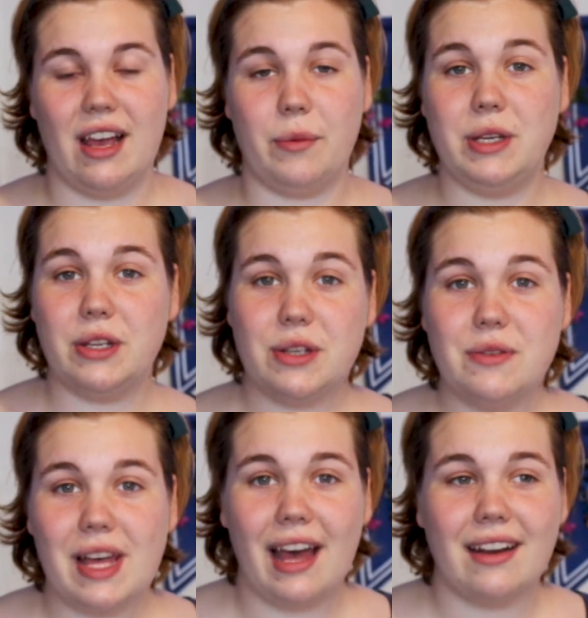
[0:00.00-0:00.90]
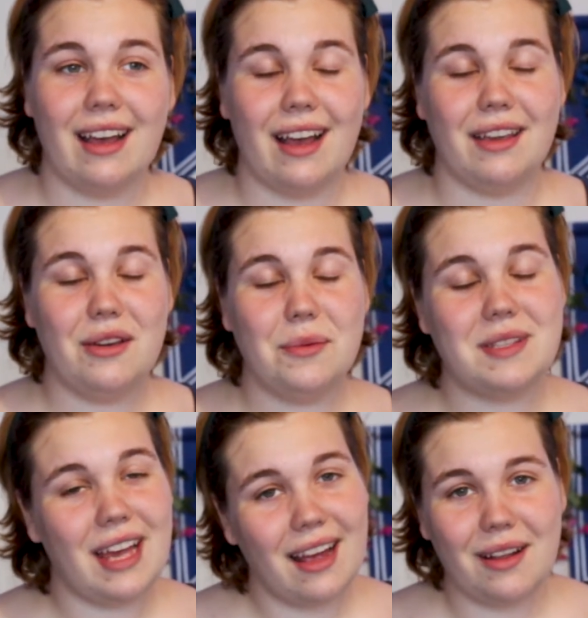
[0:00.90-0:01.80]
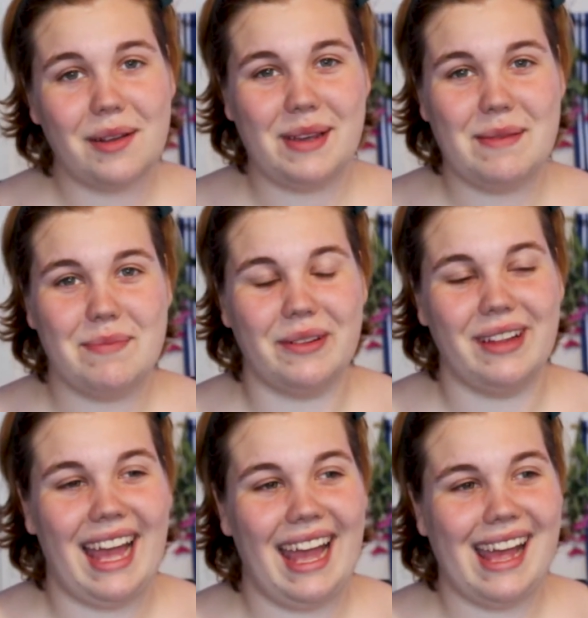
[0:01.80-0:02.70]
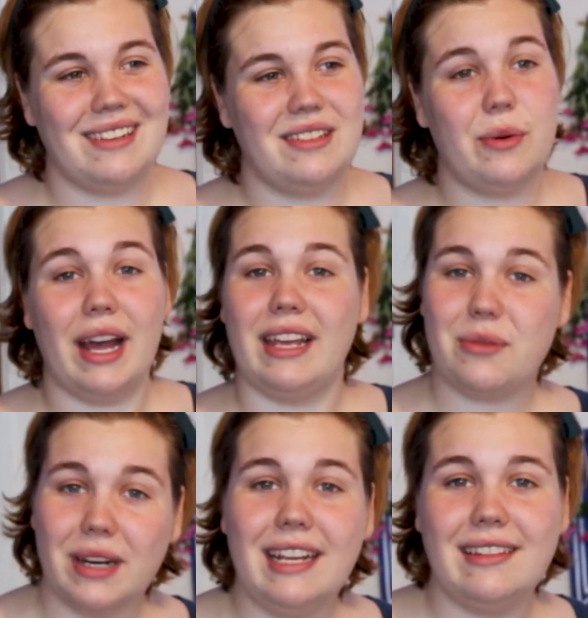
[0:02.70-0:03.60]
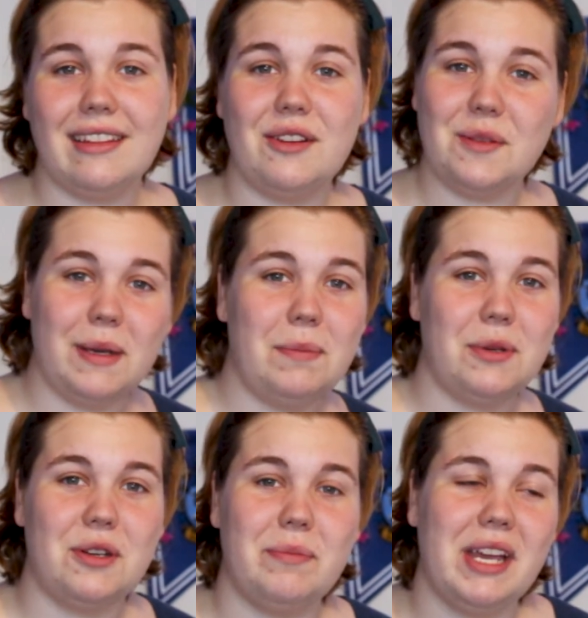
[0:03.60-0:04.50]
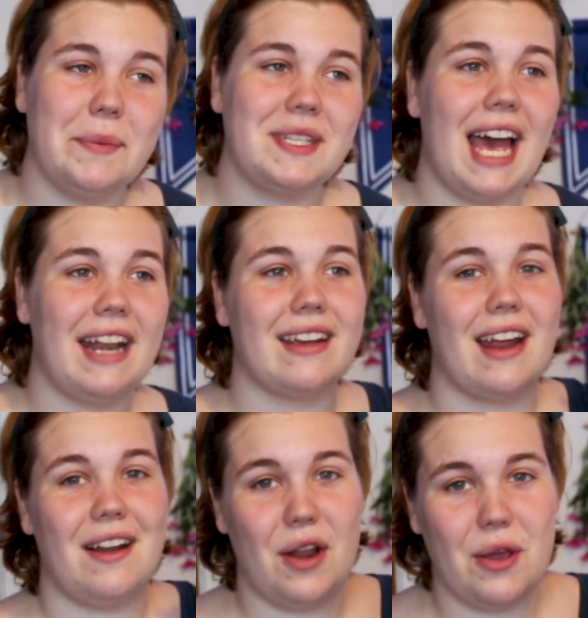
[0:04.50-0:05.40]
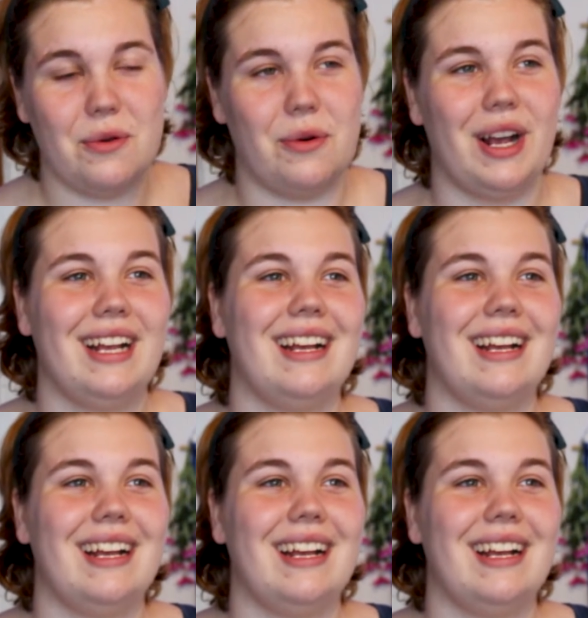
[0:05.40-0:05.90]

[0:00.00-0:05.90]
When you do that, you upset a lot of people. And do I agree that those people should be upset? No.